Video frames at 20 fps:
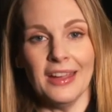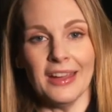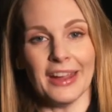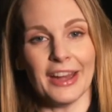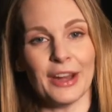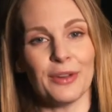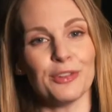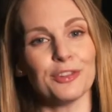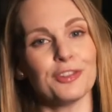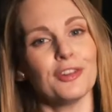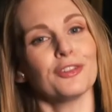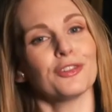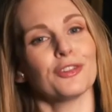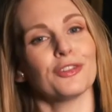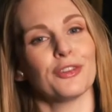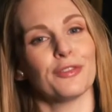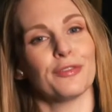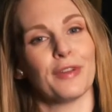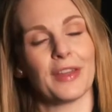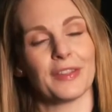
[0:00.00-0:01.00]
you know, it's not
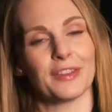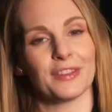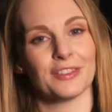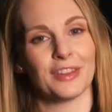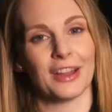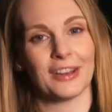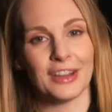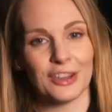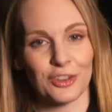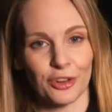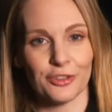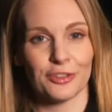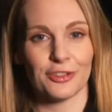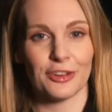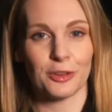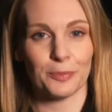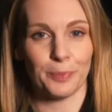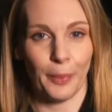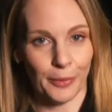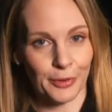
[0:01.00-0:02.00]
just the fact that Stanley
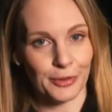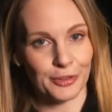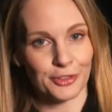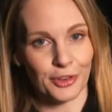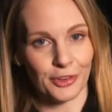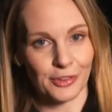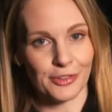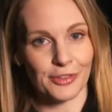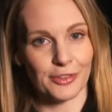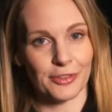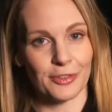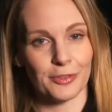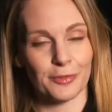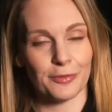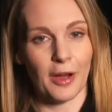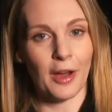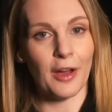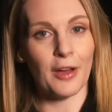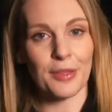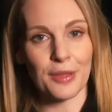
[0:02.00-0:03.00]
Johnson is Boris Johnson's
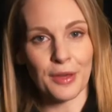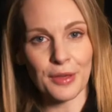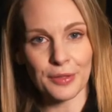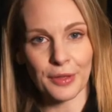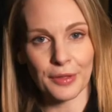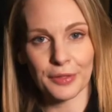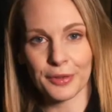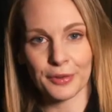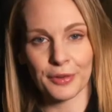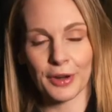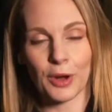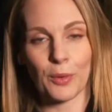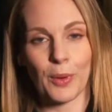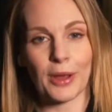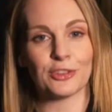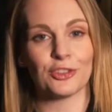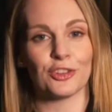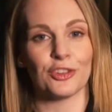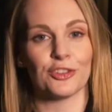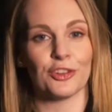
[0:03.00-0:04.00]
father, that there are
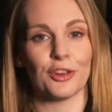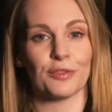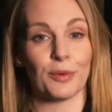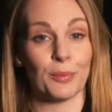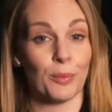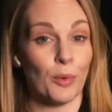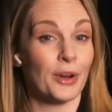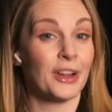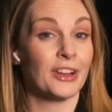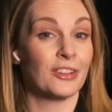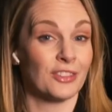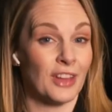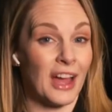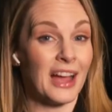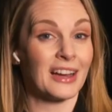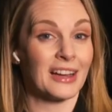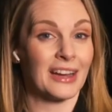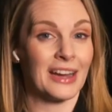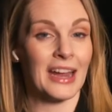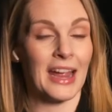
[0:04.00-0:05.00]
questions over what
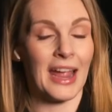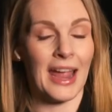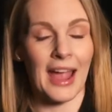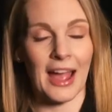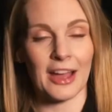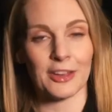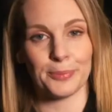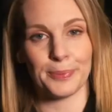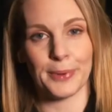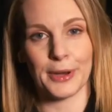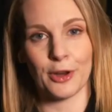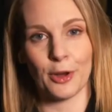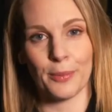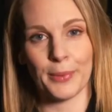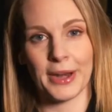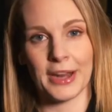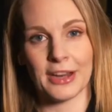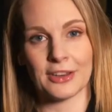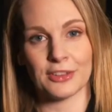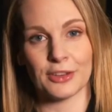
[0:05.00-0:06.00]
exactly he has been
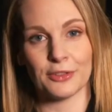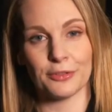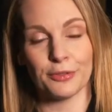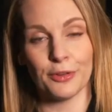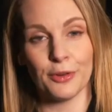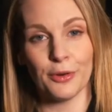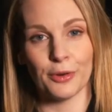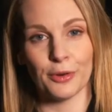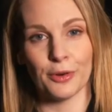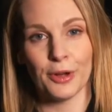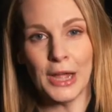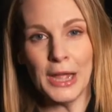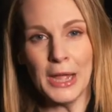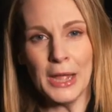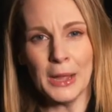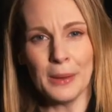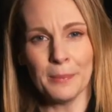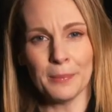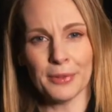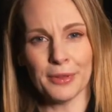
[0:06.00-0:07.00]
nominated for.
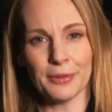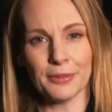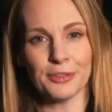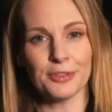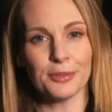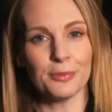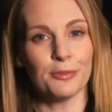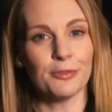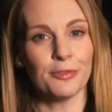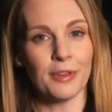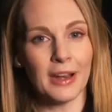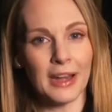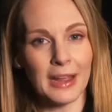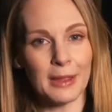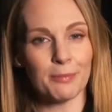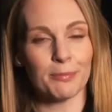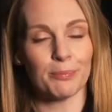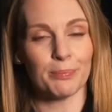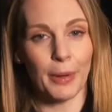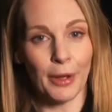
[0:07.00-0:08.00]
There are some
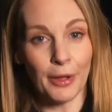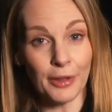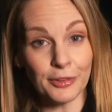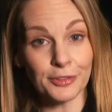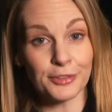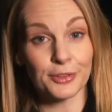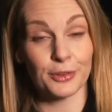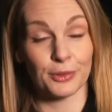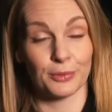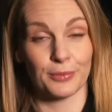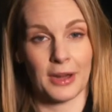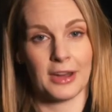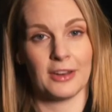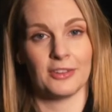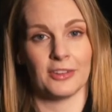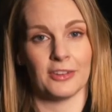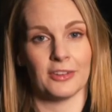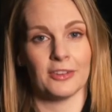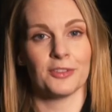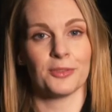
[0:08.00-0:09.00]
fairly personal
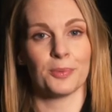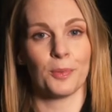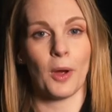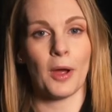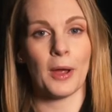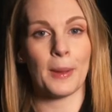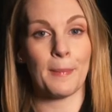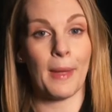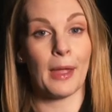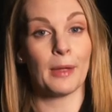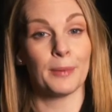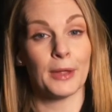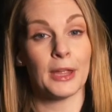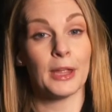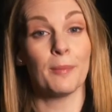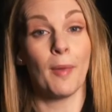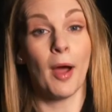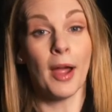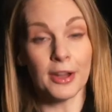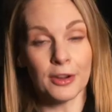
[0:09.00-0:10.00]
reasons why maybe
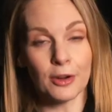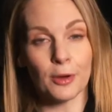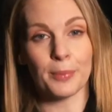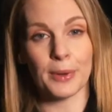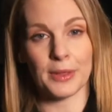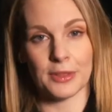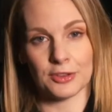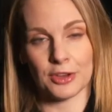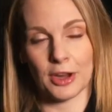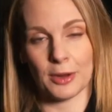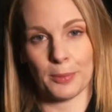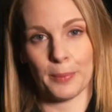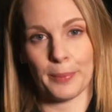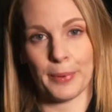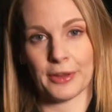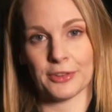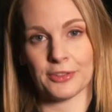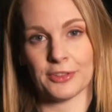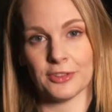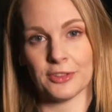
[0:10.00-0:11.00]
he might not be the type of
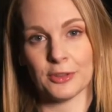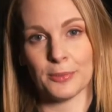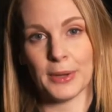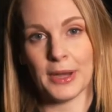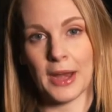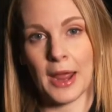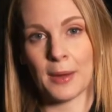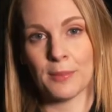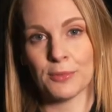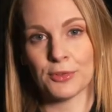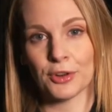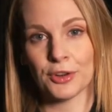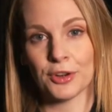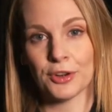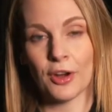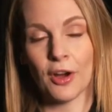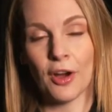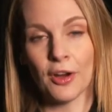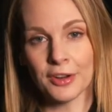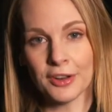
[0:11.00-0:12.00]
person to be named on
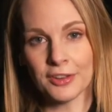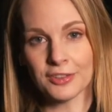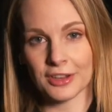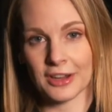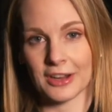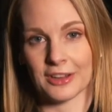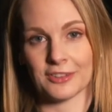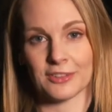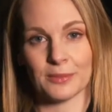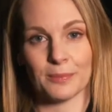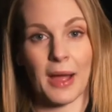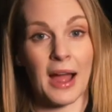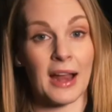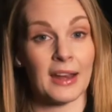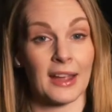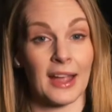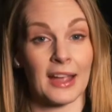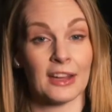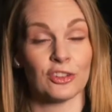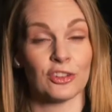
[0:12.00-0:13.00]
an honours list. Some
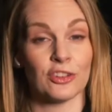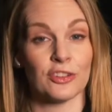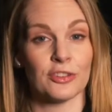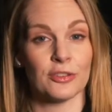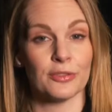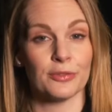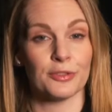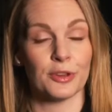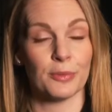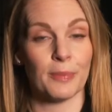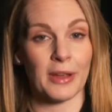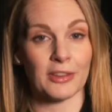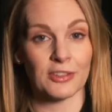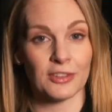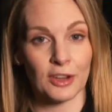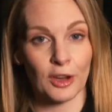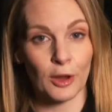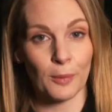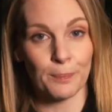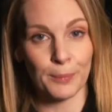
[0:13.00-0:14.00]
allegations of
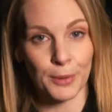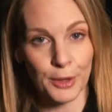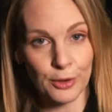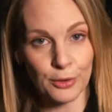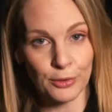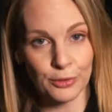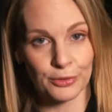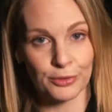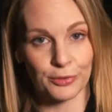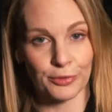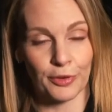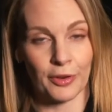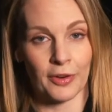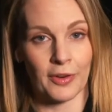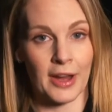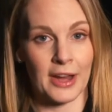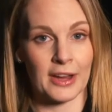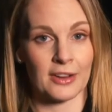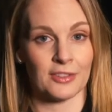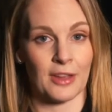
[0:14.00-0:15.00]
domestic abuse,
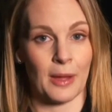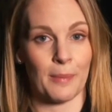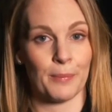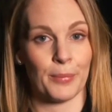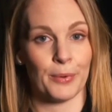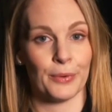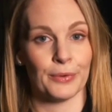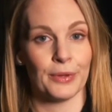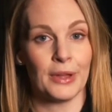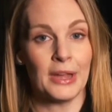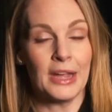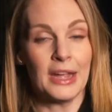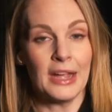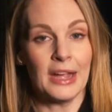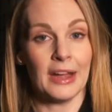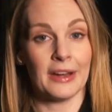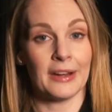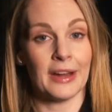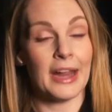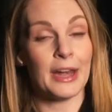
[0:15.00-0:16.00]
for example,
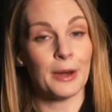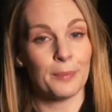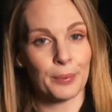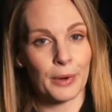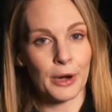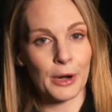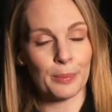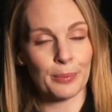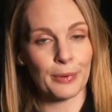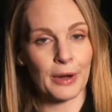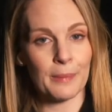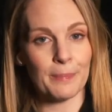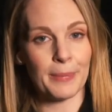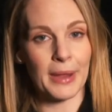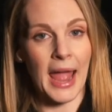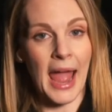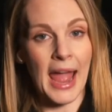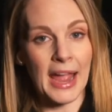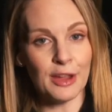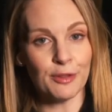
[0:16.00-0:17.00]
and inappropriate
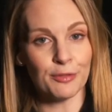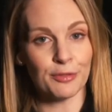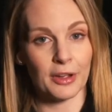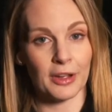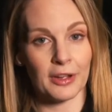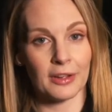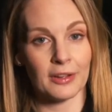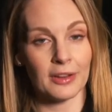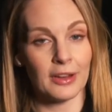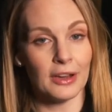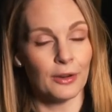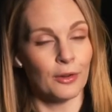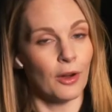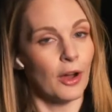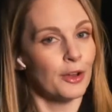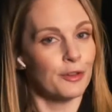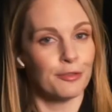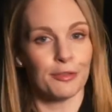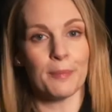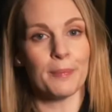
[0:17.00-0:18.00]
behaviour, you know,
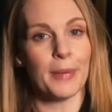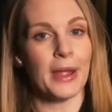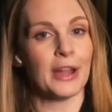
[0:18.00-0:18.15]
on the front